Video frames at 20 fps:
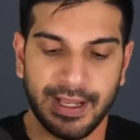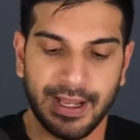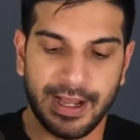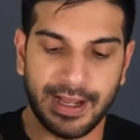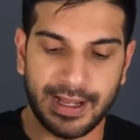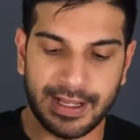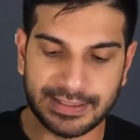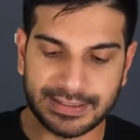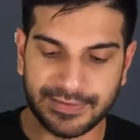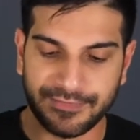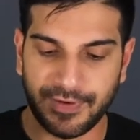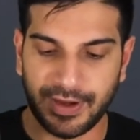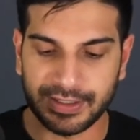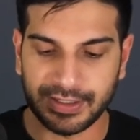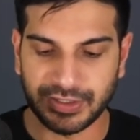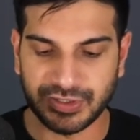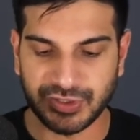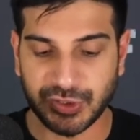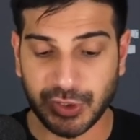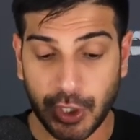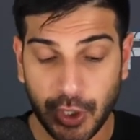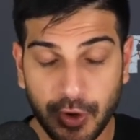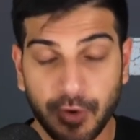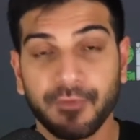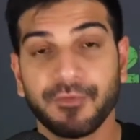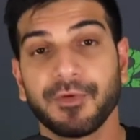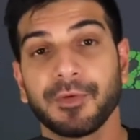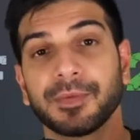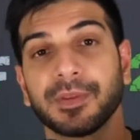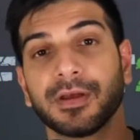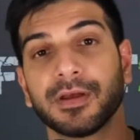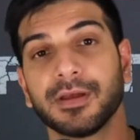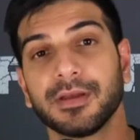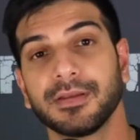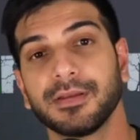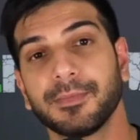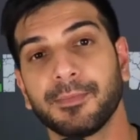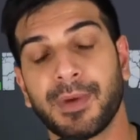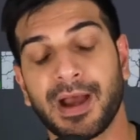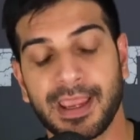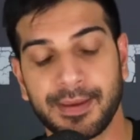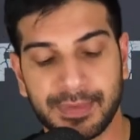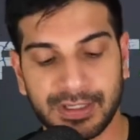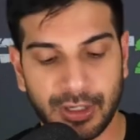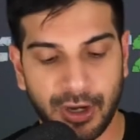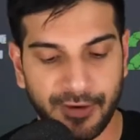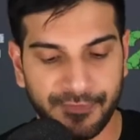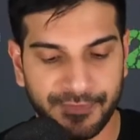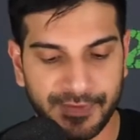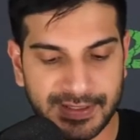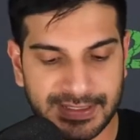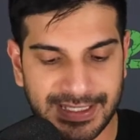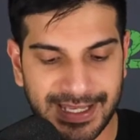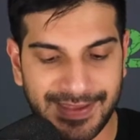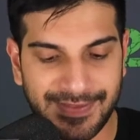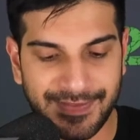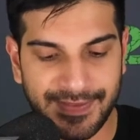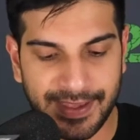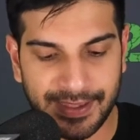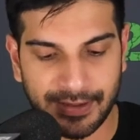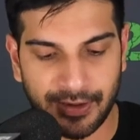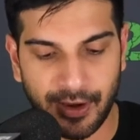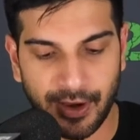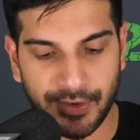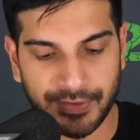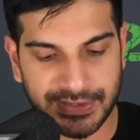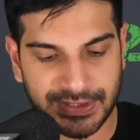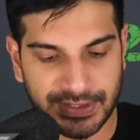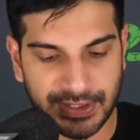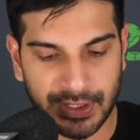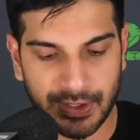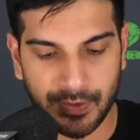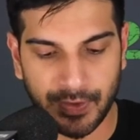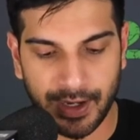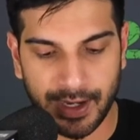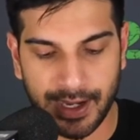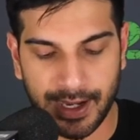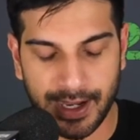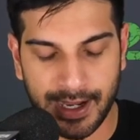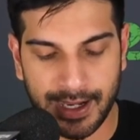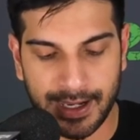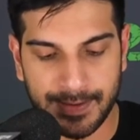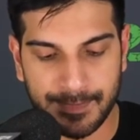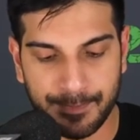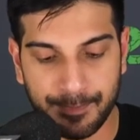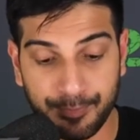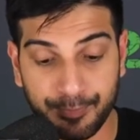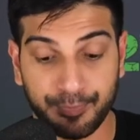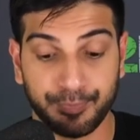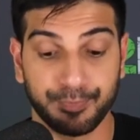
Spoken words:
Devon Gacho from the Miami Dolphins, and then also